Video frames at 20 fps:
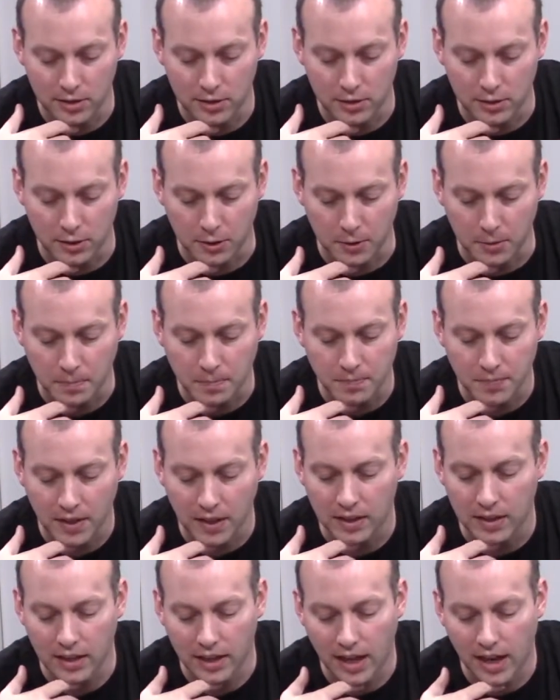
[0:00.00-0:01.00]
So I
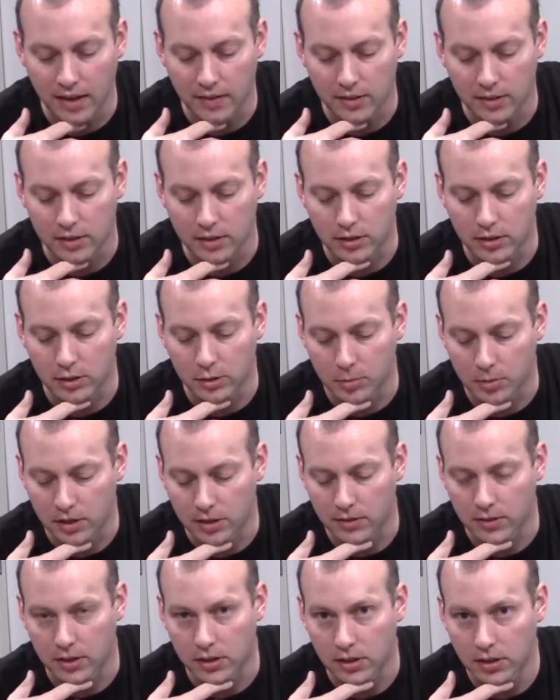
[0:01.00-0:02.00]
think having a little bit
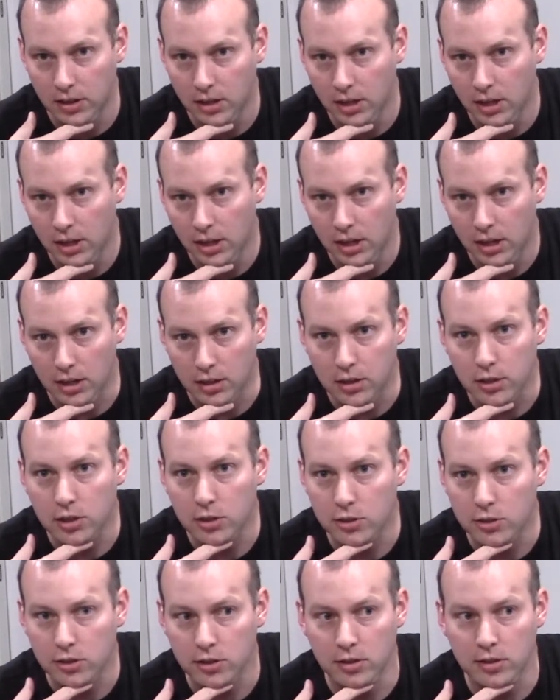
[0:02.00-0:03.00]
of a
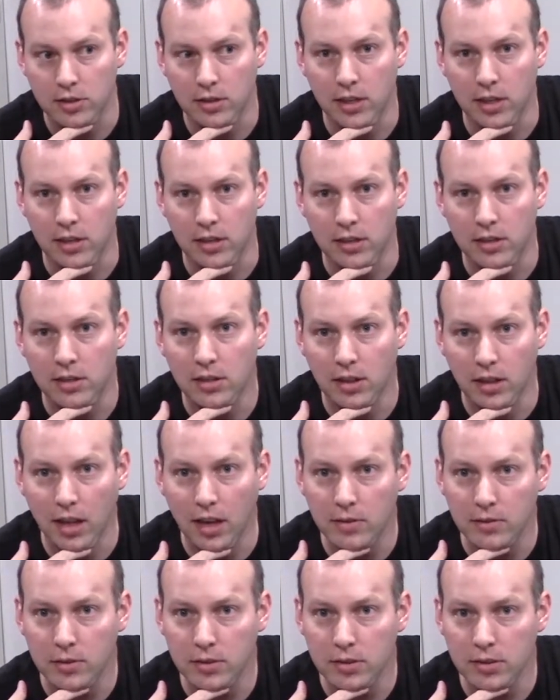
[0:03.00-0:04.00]
cushion in
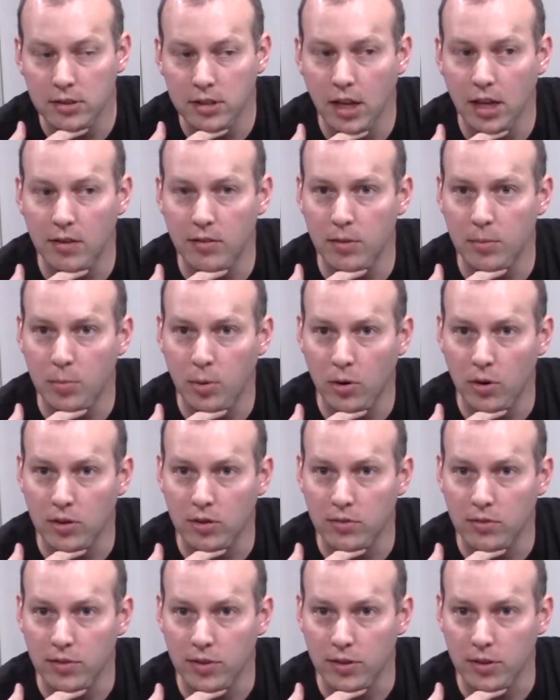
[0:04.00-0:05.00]
level is kind of
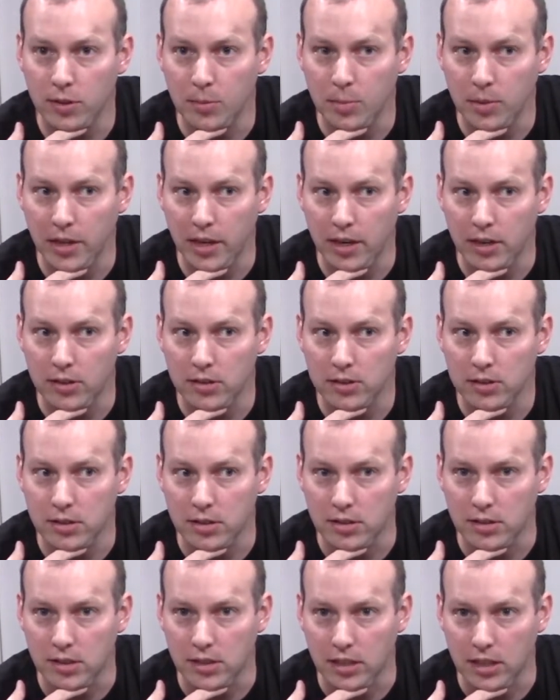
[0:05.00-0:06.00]
important for the players,
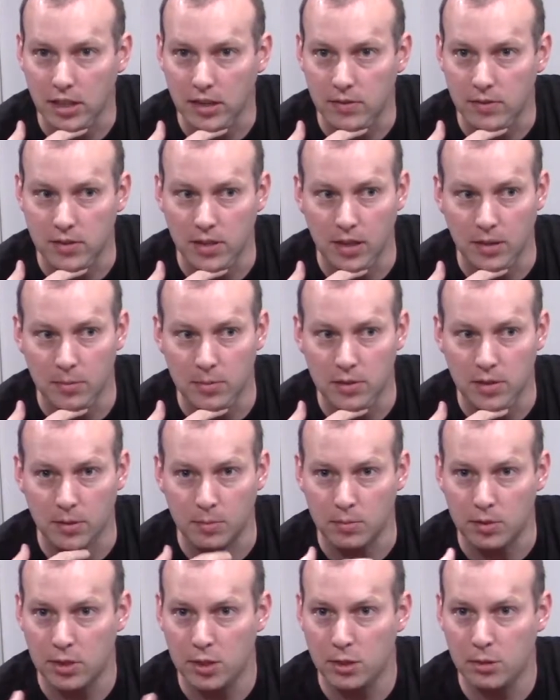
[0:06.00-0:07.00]
because it gives them
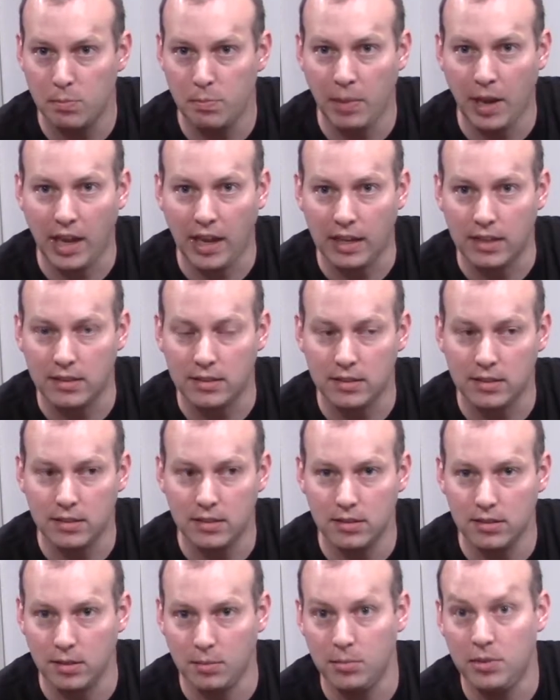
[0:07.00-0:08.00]
some space,
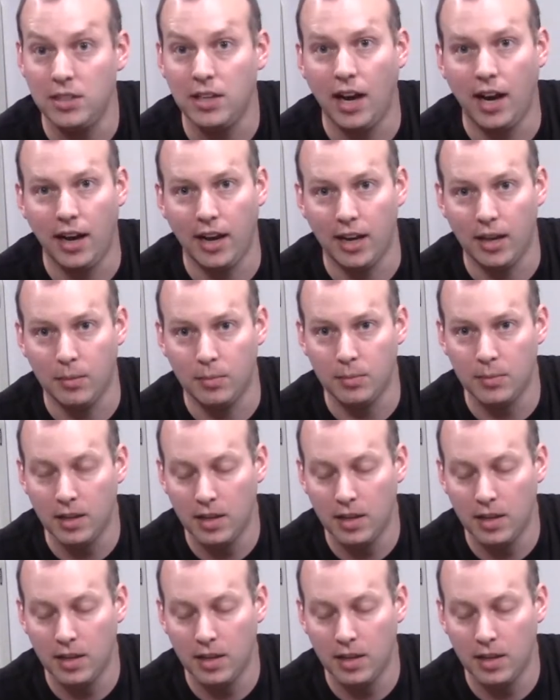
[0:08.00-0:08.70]
some time